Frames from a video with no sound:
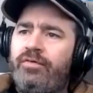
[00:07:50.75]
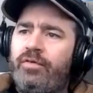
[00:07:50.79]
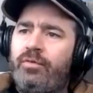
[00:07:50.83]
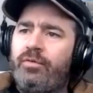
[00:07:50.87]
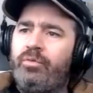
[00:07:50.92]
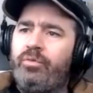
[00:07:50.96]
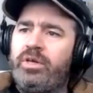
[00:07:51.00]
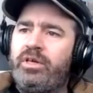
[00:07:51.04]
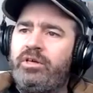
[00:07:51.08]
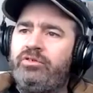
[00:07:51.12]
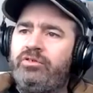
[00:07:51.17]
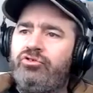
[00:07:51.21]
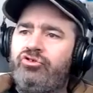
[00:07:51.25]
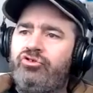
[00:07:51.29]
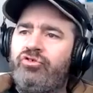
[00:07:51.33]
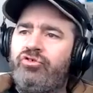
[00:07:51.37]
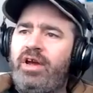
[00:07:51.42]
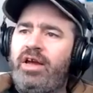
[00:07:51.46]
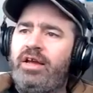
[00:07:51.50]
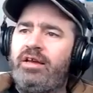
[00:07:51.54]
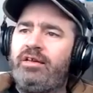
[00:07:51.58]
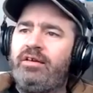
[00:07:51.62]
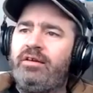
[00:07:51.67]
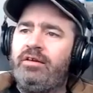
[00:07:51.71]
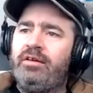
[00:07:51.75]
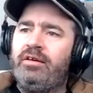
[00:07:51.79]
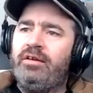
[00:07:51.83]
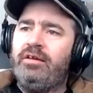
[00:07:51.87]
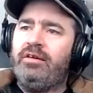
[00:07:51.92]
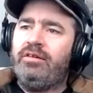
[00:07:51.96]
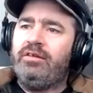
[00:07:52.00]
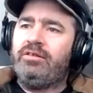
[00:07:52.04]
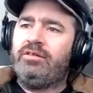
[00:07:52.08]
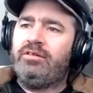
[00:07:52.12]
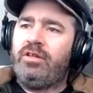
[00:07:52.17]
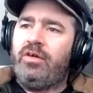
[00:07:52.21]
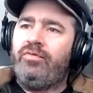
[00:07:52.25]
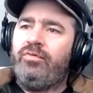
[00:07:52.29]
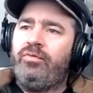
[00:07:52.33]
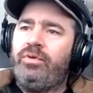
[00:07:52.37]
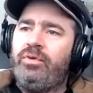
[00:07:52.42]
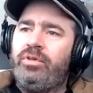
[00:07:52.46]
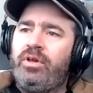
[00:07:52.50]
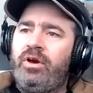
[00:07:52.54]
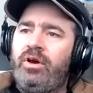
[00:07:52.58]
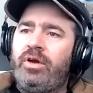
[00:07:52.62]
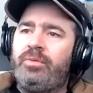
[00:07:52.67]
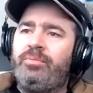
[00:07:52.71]
and we can track stuff
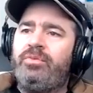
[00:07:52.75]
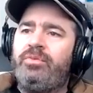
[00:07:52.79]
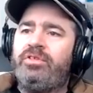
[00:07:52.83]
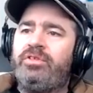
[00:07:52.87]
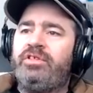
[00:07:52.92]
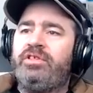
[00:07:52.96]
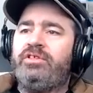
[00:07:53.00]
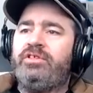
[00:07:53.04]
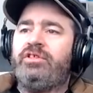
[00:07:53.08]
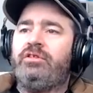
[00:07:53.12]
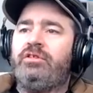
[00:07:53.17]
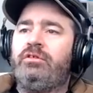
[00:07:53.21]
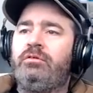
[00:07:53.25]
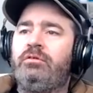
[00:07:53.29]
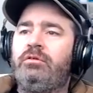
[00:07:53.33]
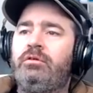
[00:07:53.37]
with high precision,